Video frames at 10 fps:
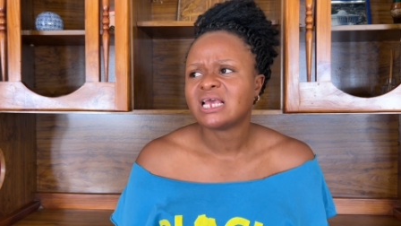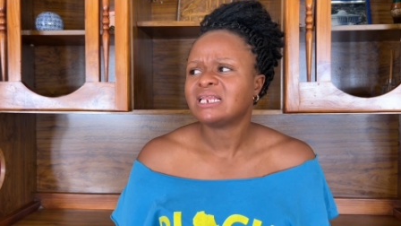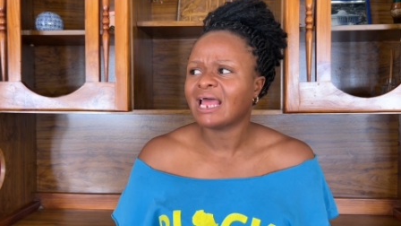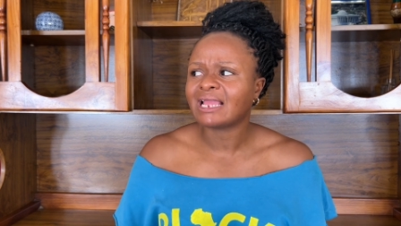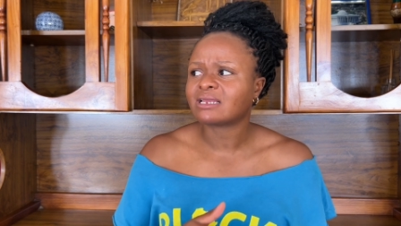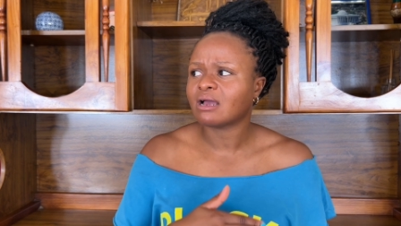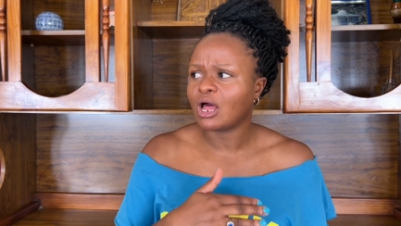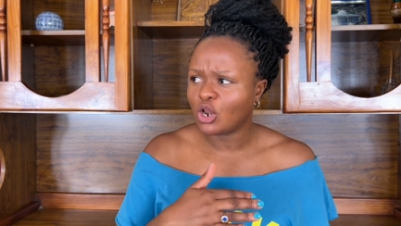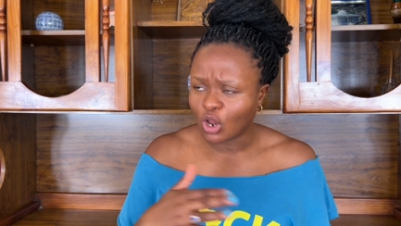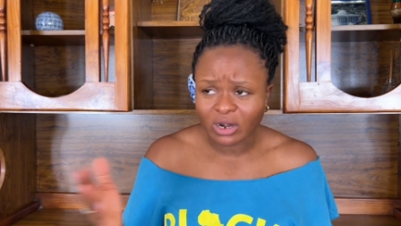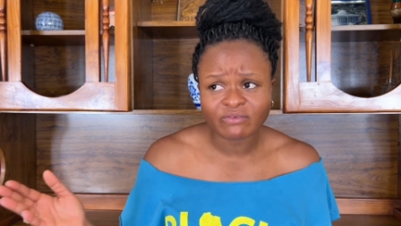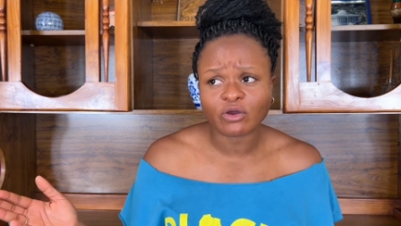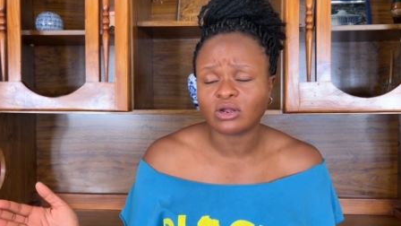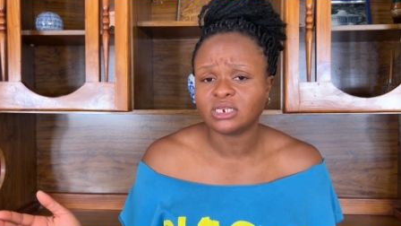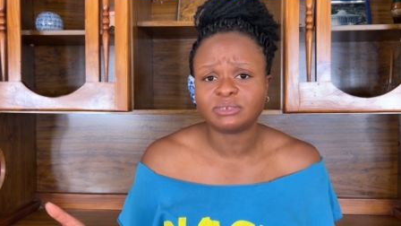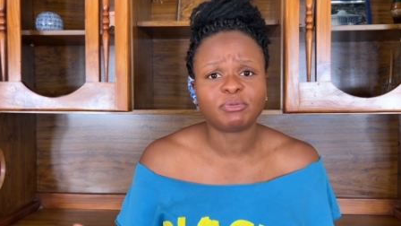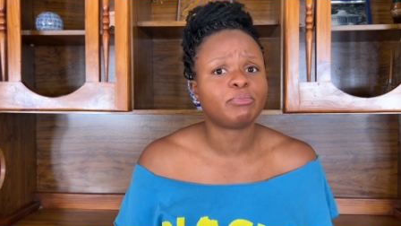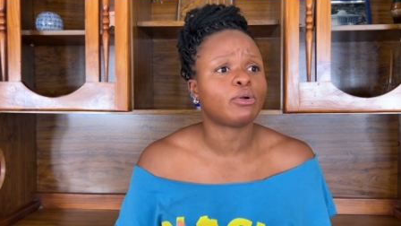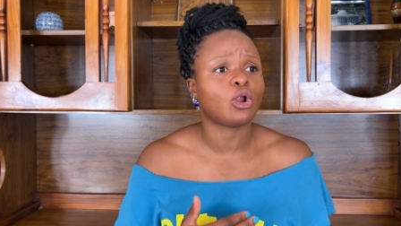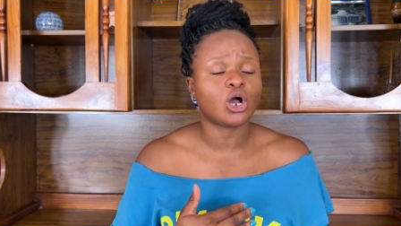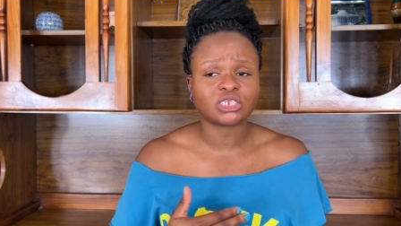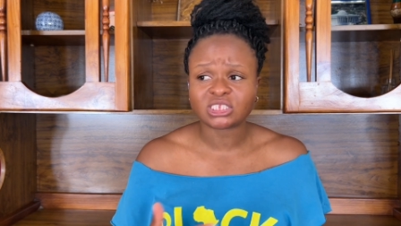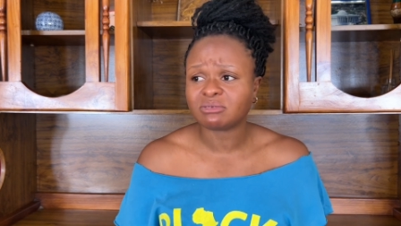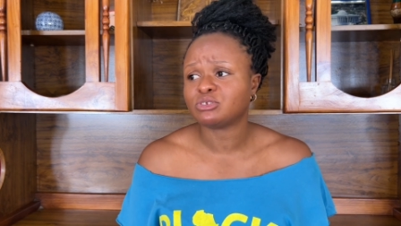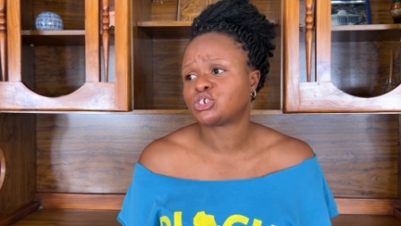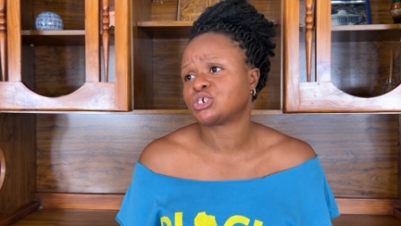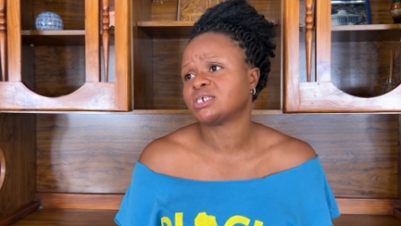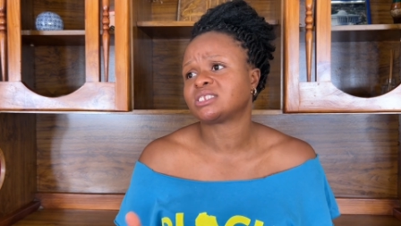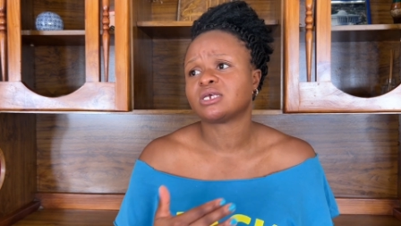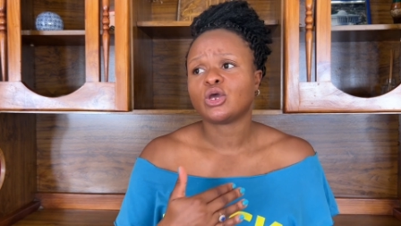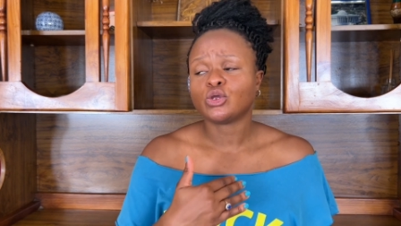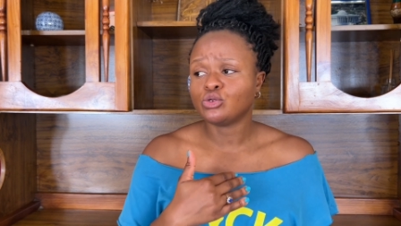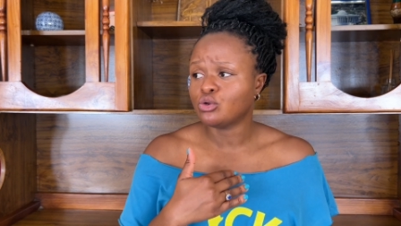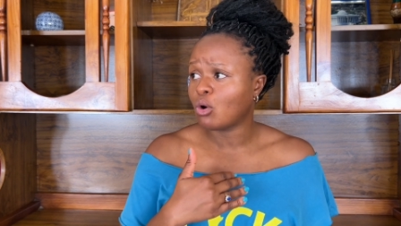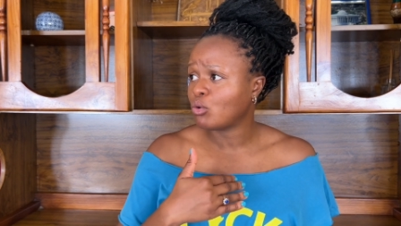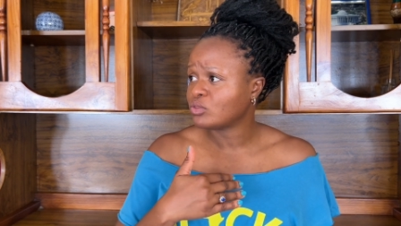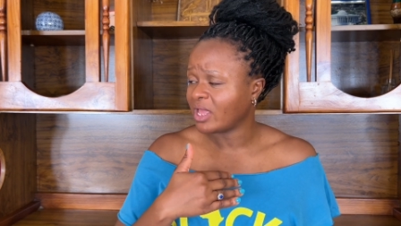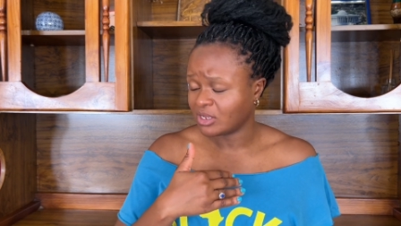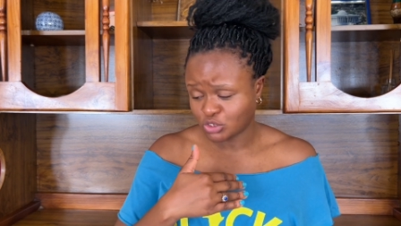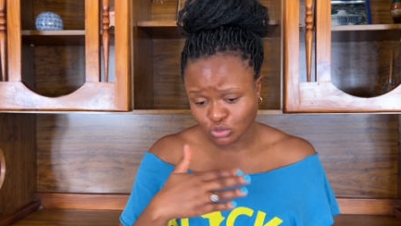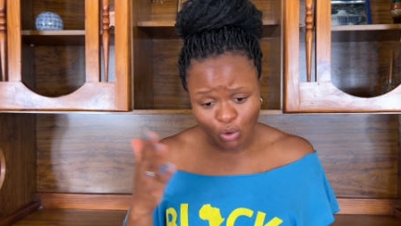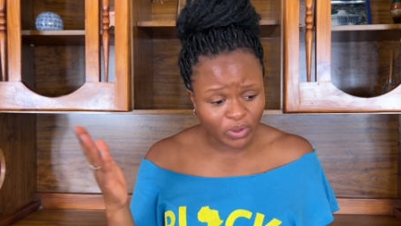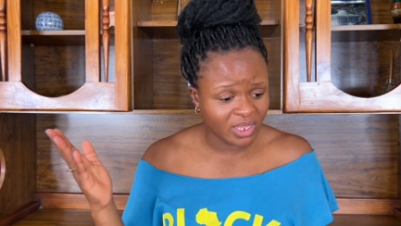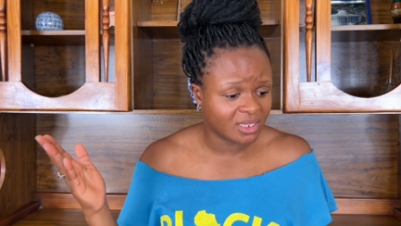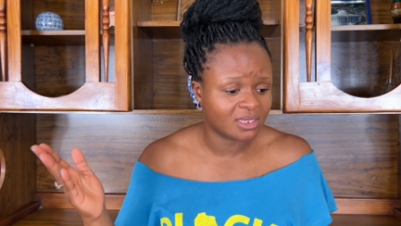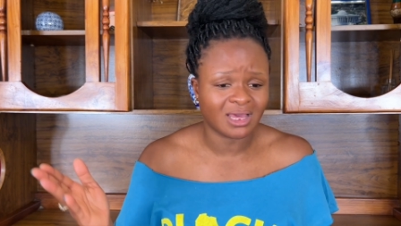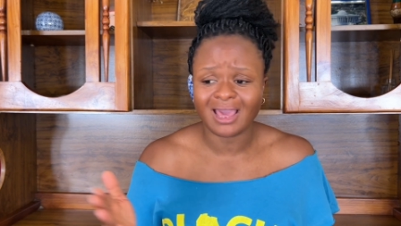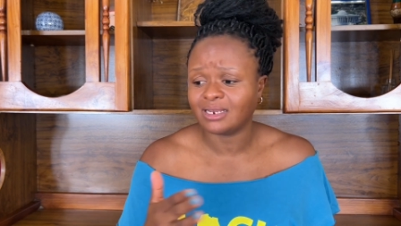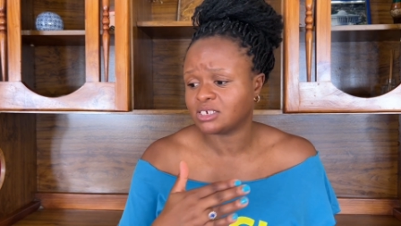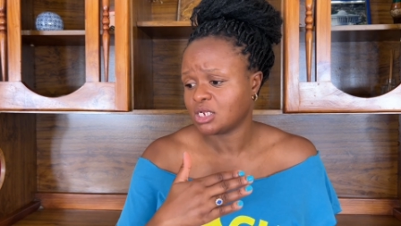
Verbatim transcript: Like, a lot of Congolese people are seamstress, you know, they are sewing and